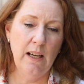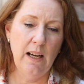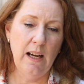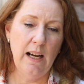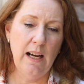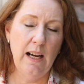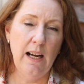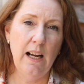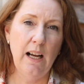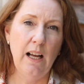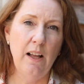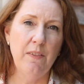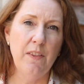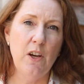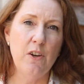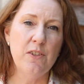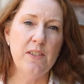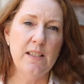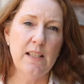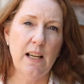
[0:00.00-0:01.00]
And
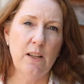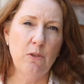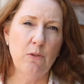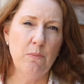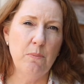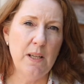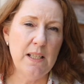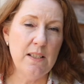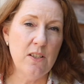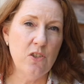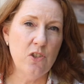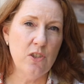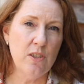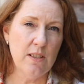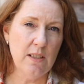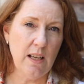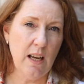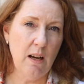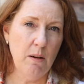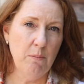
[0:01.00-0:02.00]
those subtle
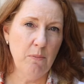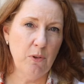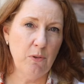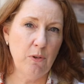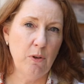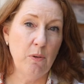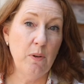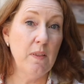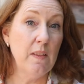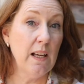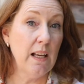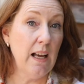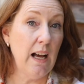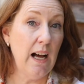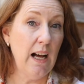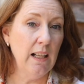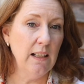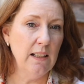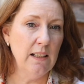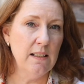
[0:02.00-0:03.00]
messages come through in the
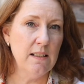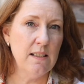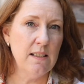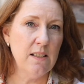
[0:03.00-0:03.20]
colours.